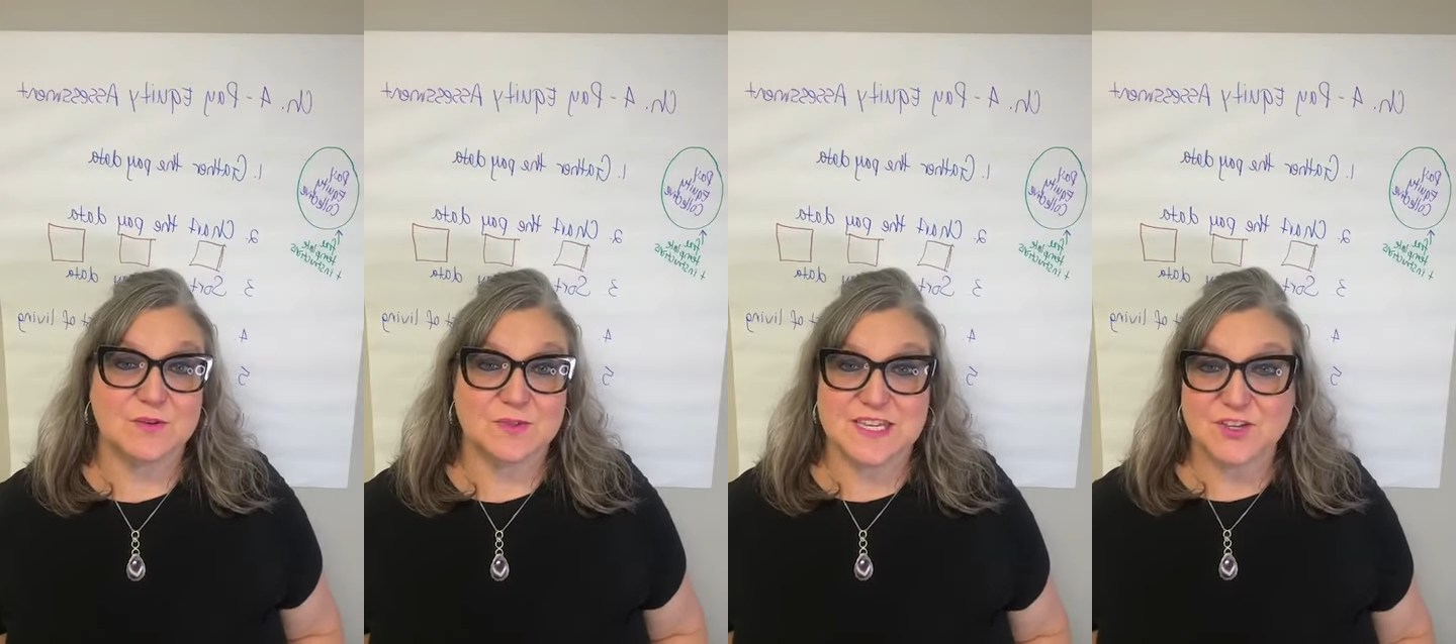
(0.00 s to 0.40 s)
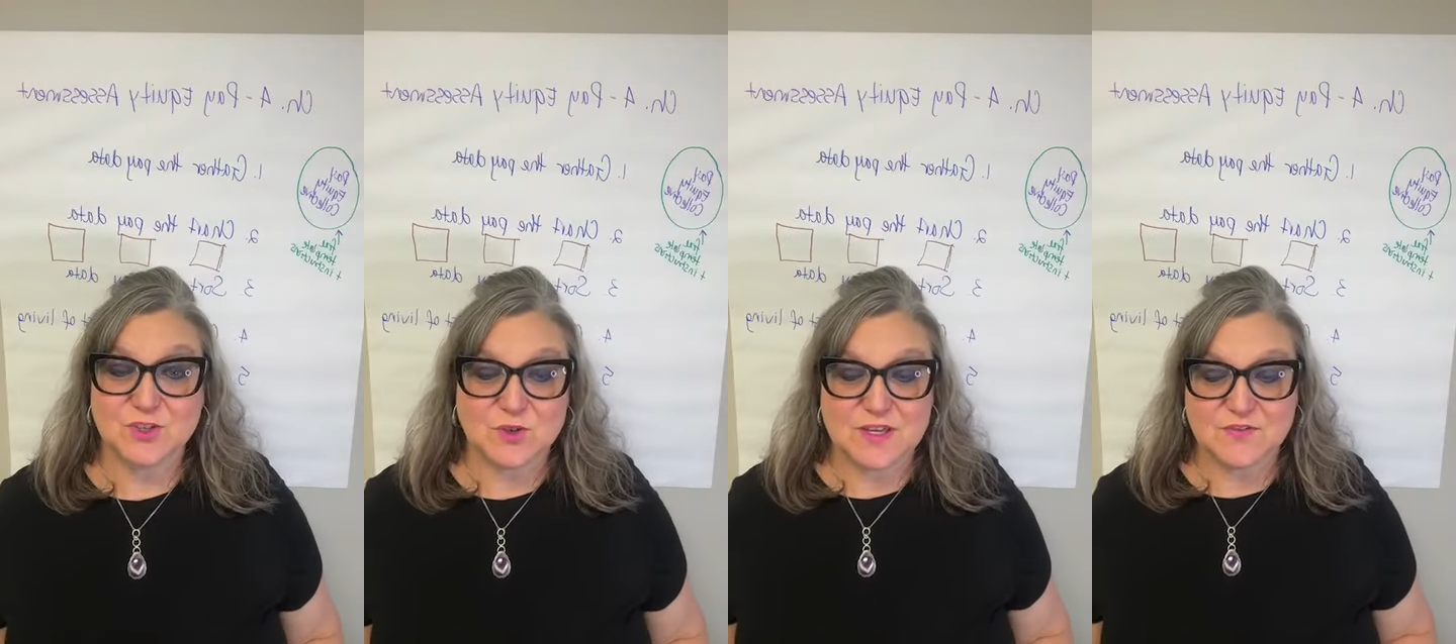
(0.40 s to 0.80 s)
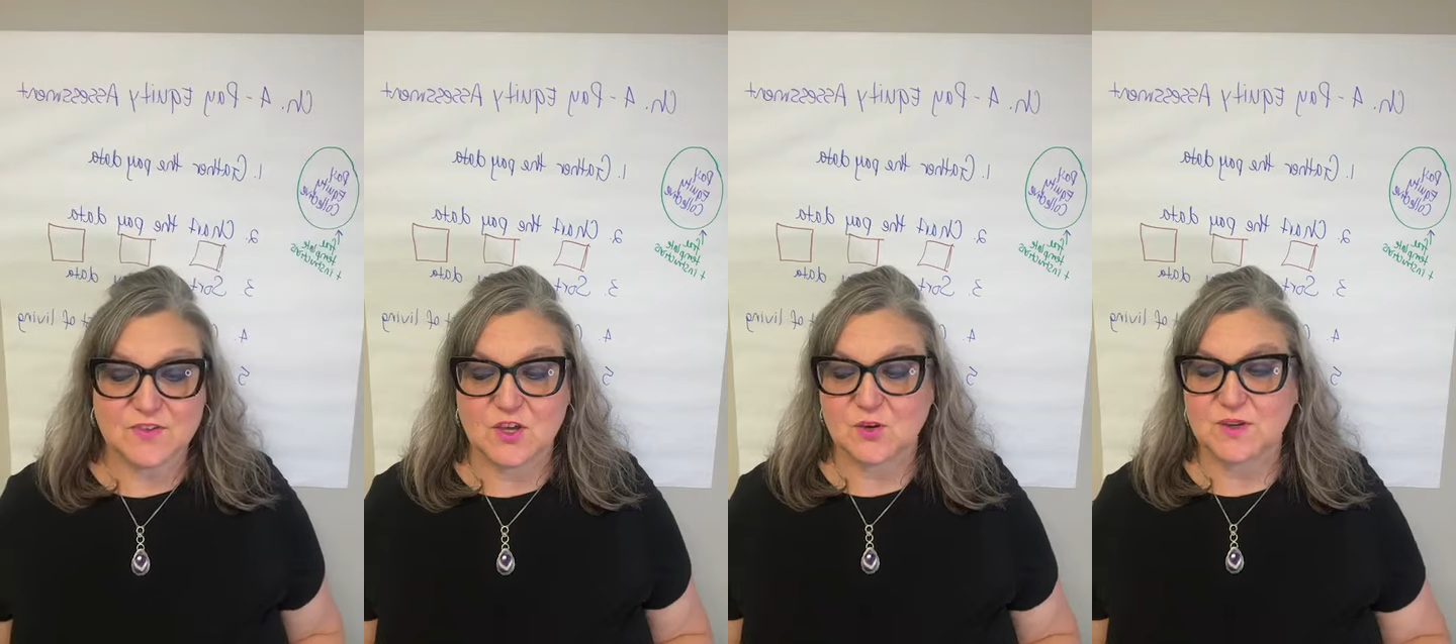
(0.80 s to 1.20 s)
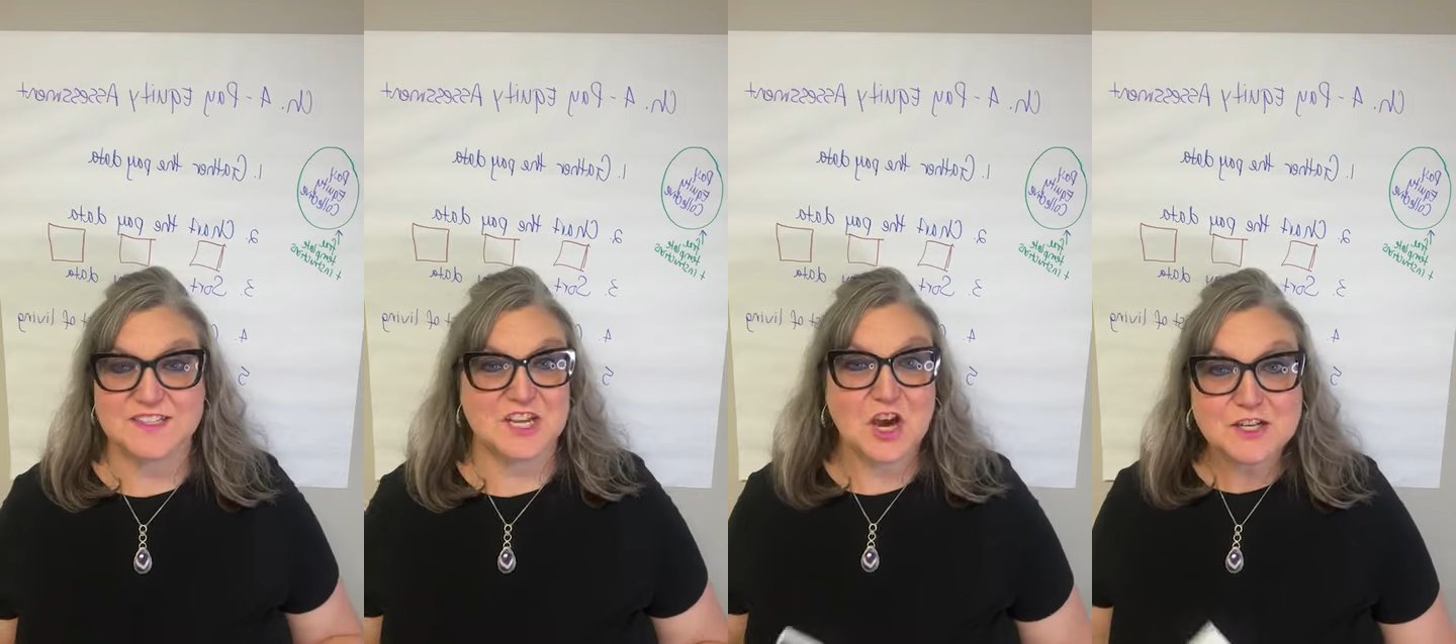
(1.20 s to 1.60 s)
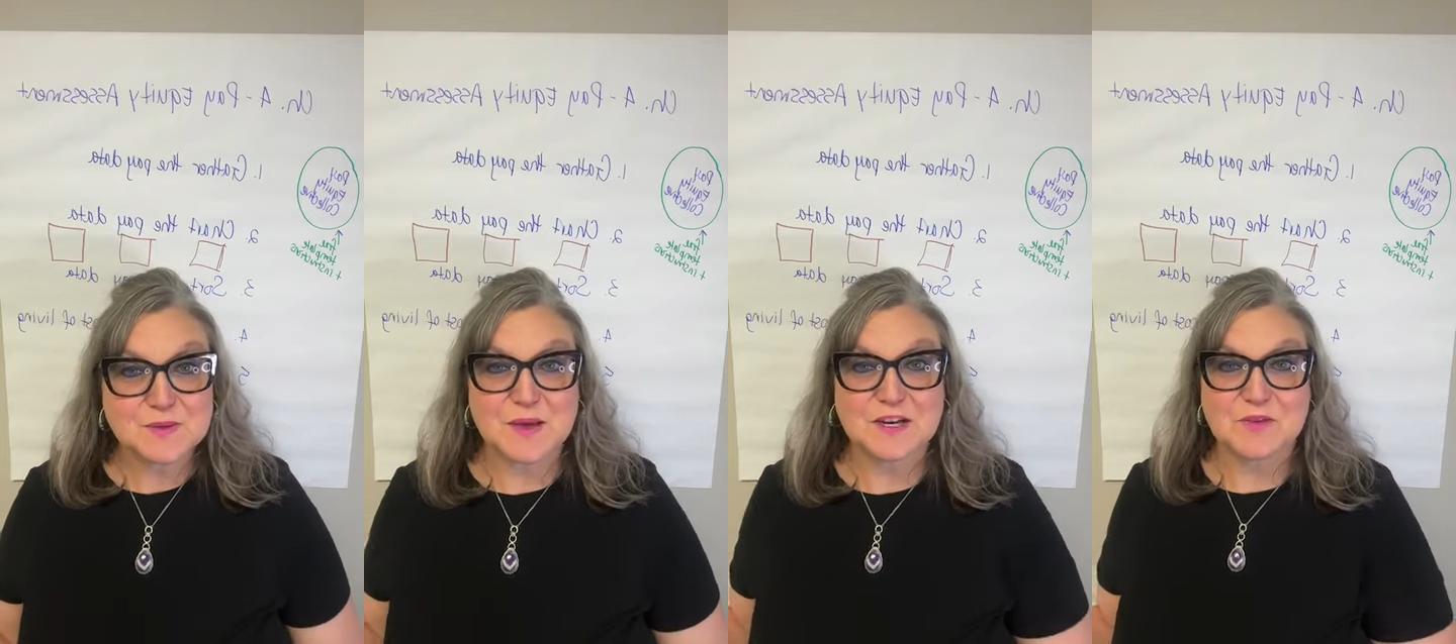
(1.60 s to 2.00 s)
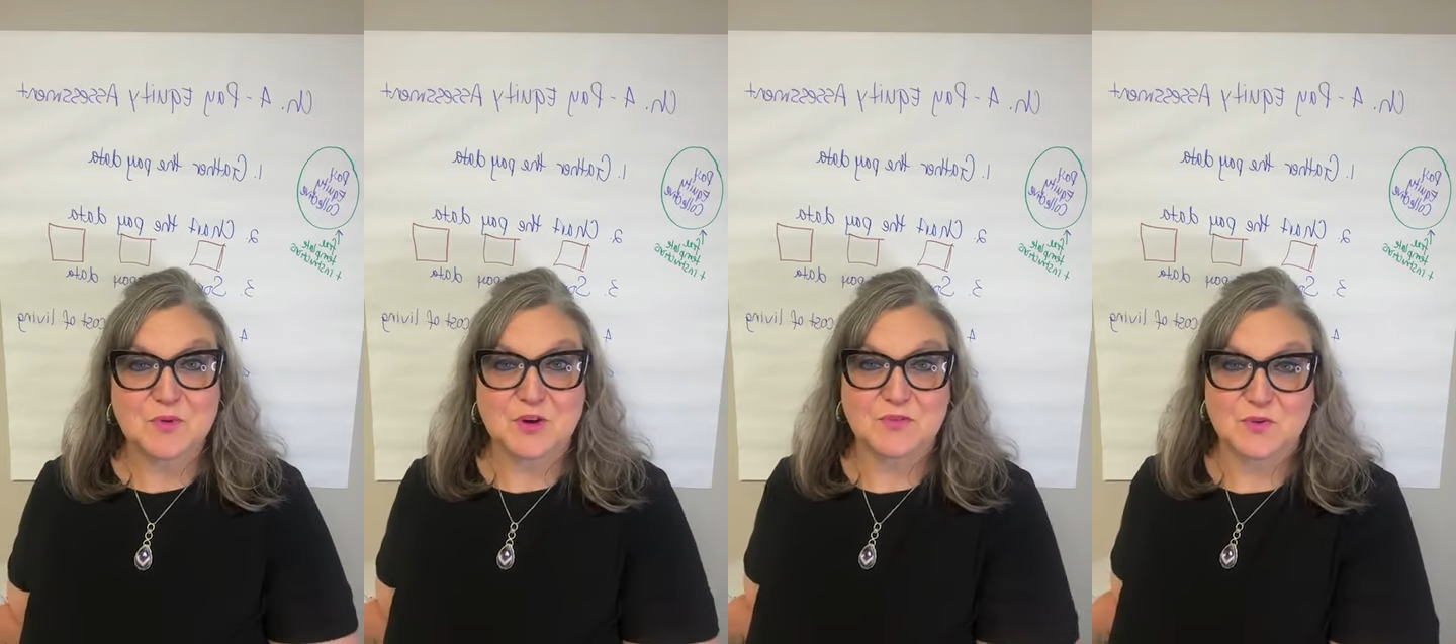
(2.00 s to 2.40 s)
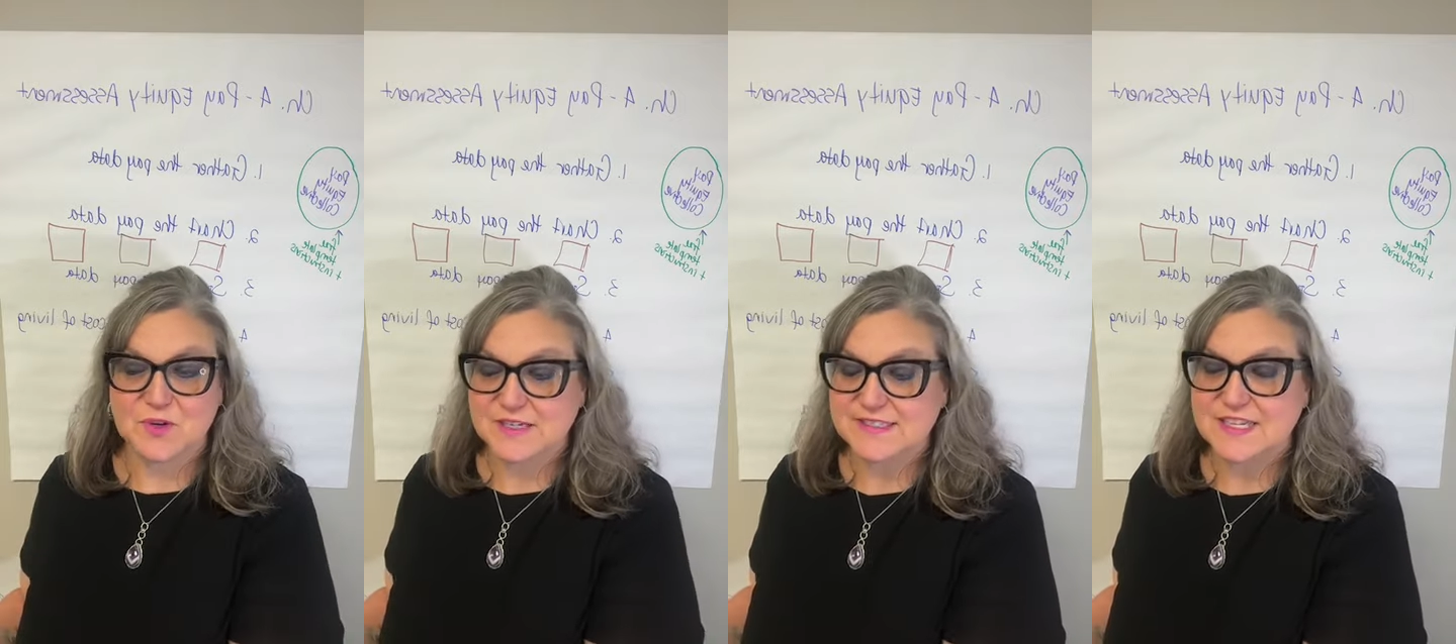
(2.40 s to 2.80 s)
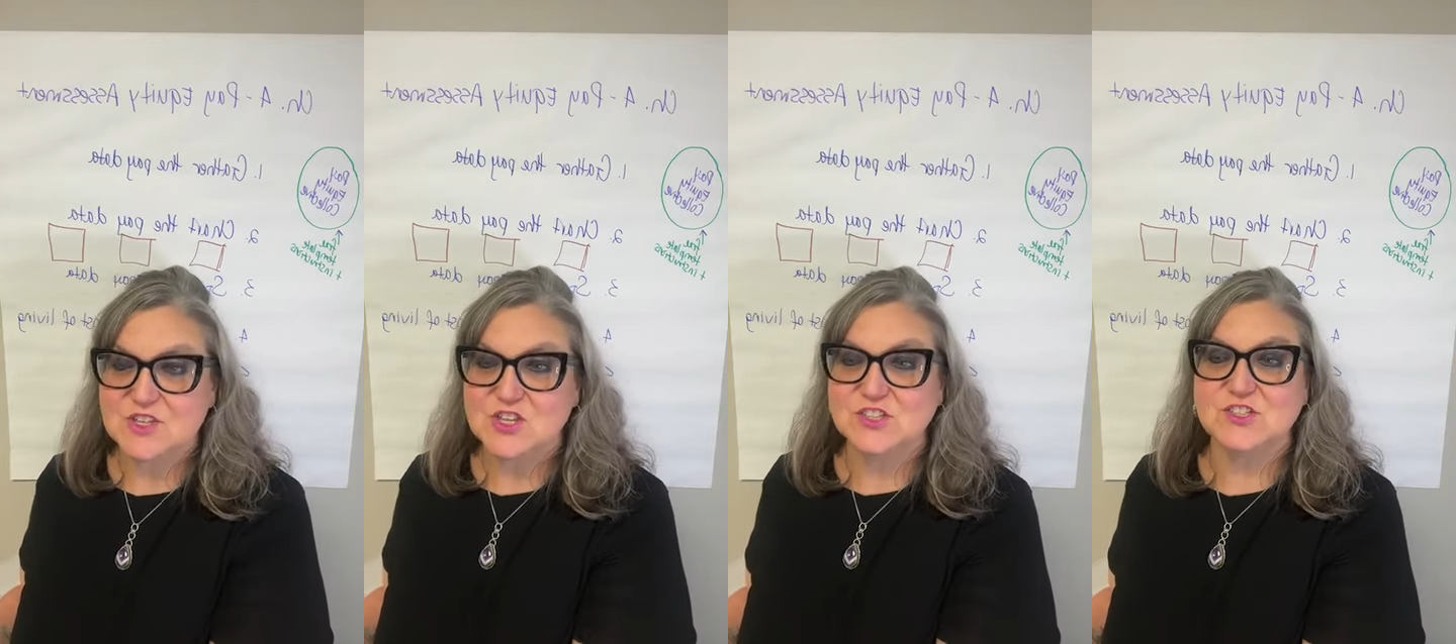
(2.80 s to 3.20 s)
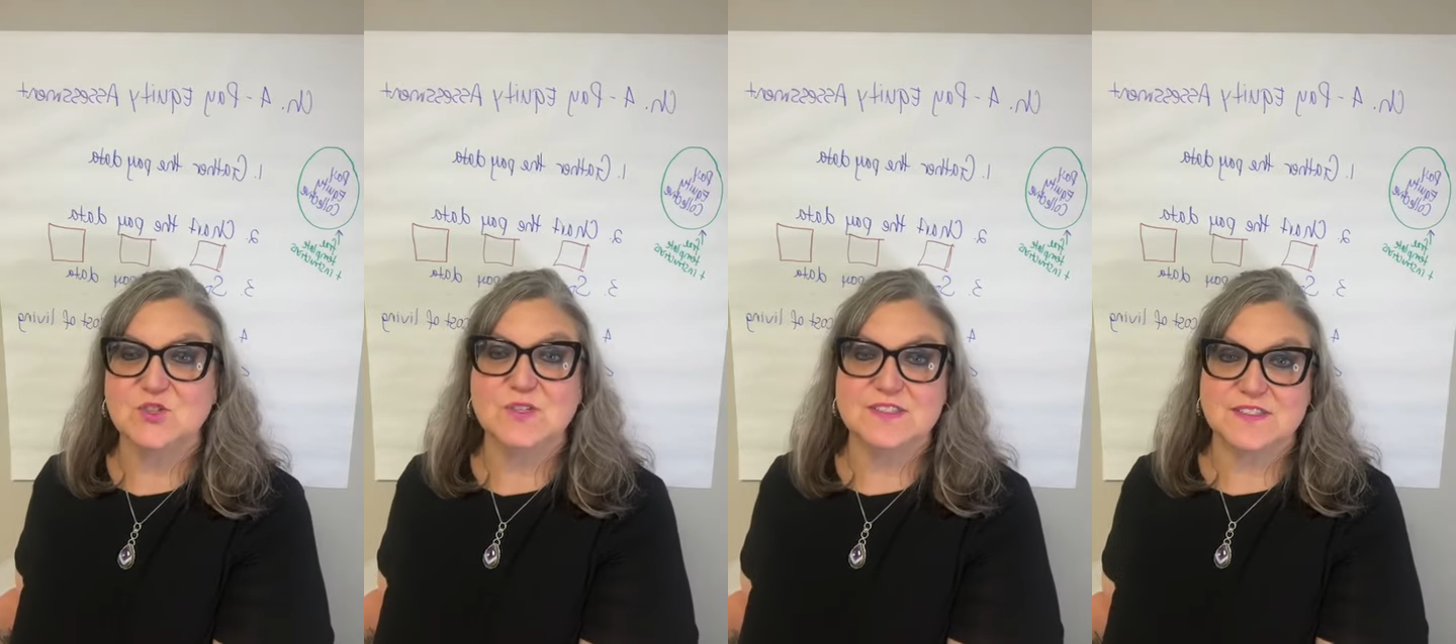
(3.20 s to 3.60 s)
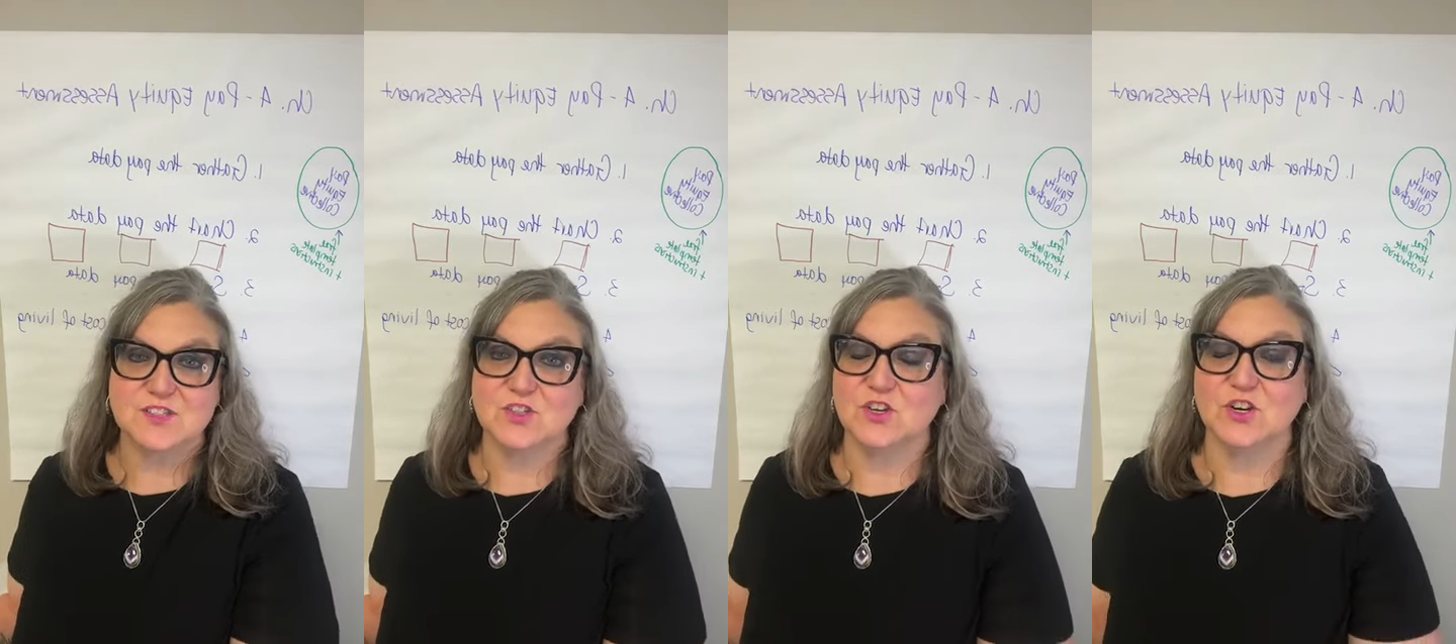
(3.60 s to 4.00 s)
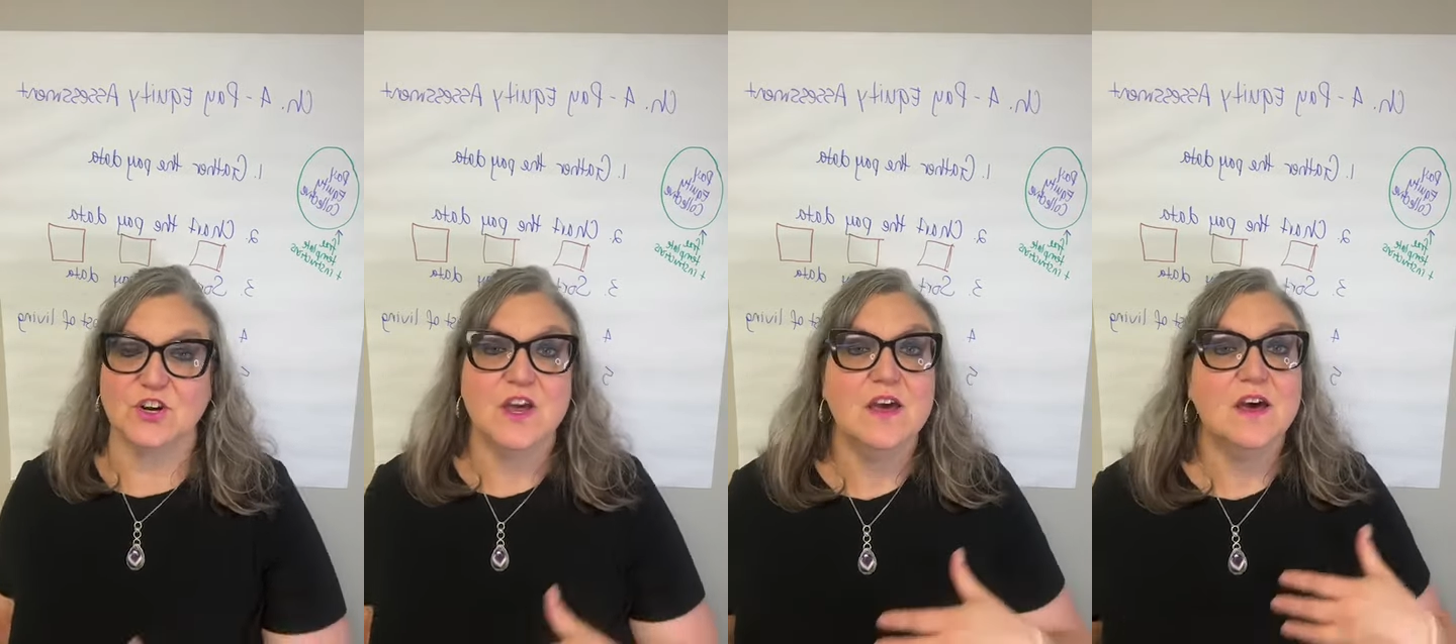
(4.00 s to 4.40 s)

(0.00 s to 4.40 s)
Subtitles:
And I will tell you, even though it talks about nonprofit organizations, you can still learn